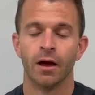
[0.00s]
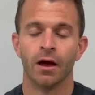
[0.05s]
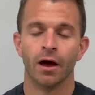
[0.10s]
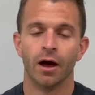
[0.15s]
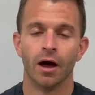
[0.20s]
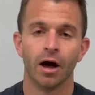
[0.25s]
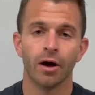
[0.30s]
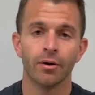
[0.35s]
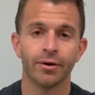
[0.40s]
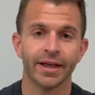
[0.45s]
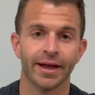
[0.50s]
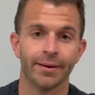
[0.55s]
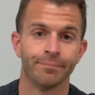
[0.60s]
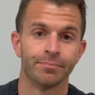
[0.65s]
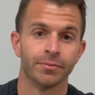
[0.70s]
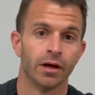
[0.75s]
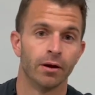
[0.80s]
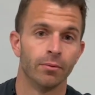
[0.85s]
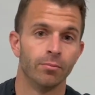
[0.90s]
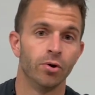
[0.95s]
Okay,
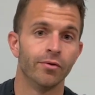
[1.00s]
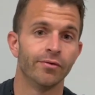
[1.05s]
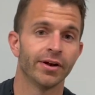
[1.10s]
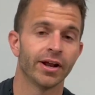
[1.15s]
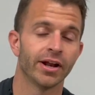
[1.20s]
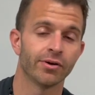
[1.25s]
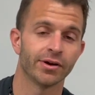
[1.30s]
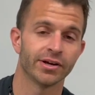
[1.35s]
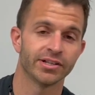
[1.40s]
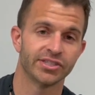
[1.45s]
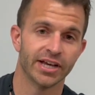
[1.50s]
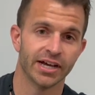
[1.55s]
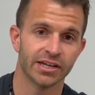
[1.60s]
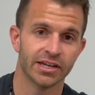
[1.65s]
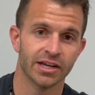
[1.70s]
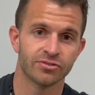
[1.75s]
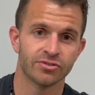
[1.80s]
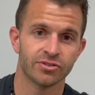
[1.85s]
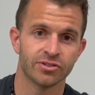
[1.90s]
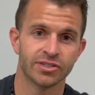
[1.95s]
moving on to our second
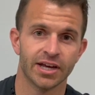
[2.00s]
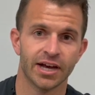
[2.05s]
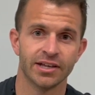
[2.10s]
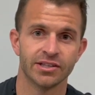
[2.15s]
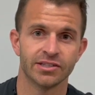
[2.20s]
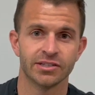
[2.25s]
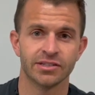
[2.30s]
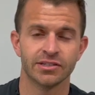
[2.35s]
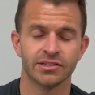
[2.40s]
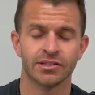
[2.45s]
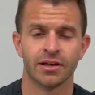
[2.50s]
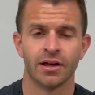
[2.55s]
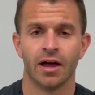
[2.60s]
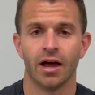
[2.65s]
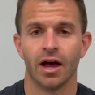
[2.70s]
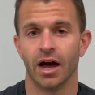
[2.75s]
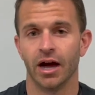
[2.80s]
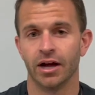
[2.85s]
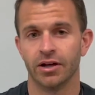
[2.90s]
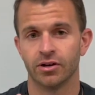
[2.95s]
exercises.
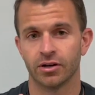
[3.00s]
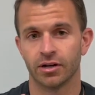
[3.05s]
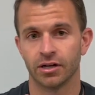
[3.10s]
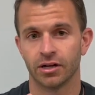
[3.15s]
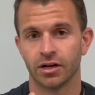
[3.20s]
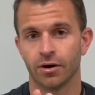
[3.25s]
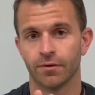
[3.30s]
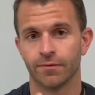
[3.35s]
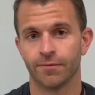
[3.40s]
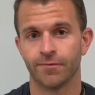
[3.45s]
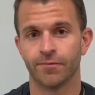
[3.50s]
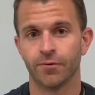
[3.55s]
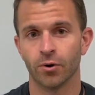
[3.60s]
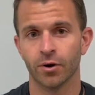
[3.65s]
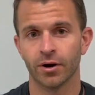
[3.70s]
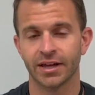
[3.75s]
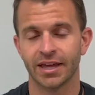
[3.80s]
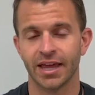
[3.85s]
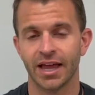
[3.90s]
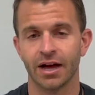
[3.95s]
You're going to go
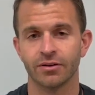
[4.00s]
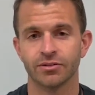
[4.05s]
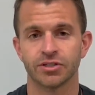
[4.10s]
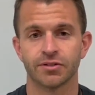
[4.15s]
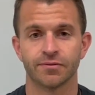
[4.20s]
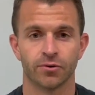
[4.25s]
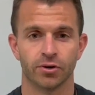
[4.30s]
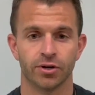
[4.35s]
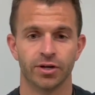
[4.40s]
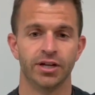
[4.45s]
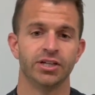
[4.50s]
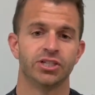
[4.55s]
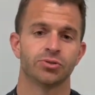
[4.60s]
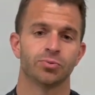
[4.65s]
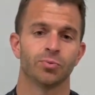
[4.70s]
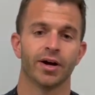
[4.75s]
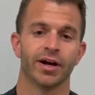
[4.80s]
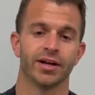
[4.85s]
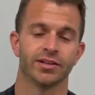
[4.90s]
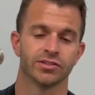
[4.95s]
4 counts for each
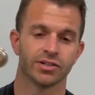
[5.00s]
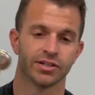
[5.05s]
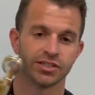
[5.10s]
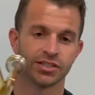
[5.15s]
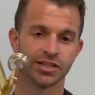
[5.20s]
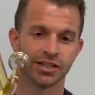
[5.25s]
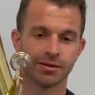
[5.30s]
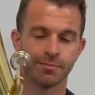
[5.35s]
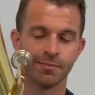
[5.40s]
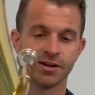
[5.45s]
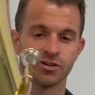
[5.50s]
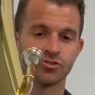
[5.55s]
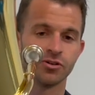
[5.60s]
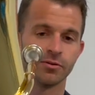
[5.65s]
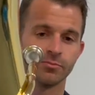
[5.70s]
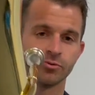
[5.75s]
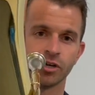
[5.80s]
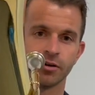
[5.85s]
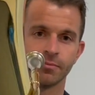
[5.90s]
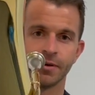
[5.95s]
one. So let's get the metronome
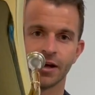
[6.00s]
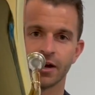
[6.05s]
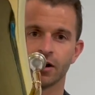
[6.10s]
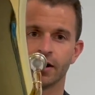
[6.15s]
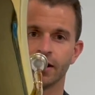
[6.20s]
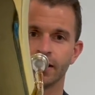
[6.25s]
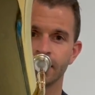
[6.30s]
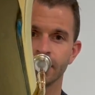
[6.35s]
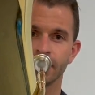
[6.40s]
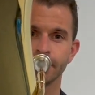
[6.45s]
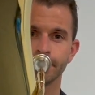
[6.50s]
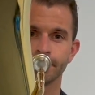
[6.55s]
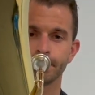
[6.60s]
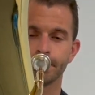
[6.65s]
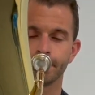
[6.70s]
turned back on here.